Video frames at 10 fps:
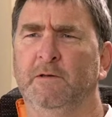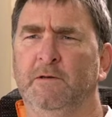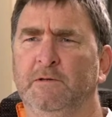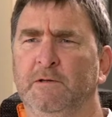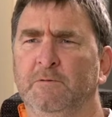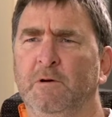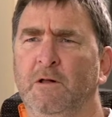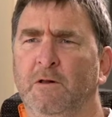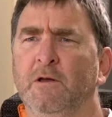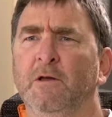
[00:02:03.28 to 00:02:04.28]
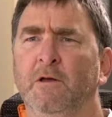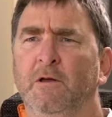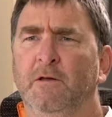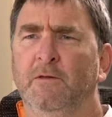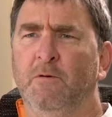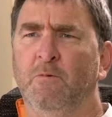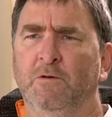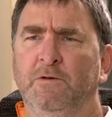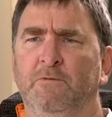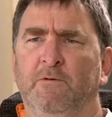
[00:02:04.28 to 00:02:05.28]
in this as well. They
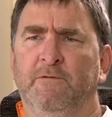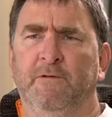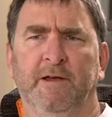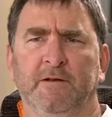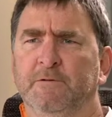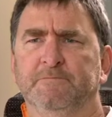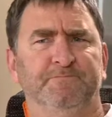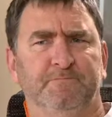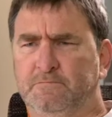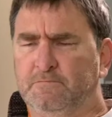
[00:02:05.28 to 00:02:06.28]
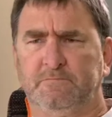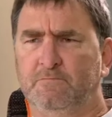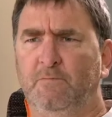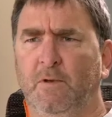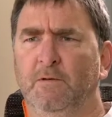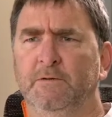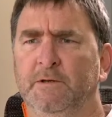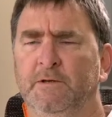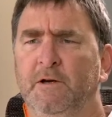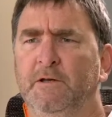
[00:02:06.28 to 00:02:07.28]
want to reflect
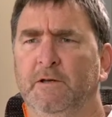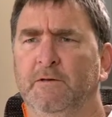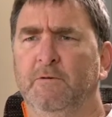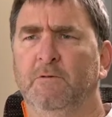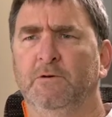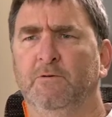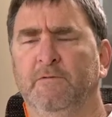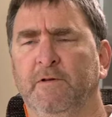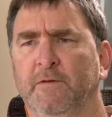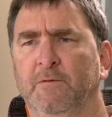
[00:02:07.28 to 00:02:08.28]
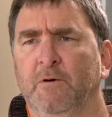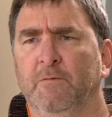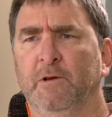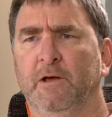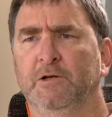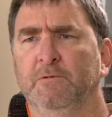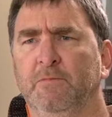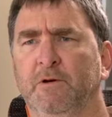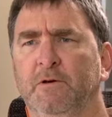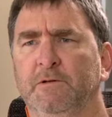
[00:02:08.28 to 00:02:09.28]
society. They want to reflect the population
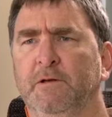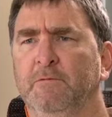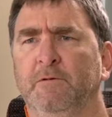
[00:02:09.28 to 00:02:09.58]
because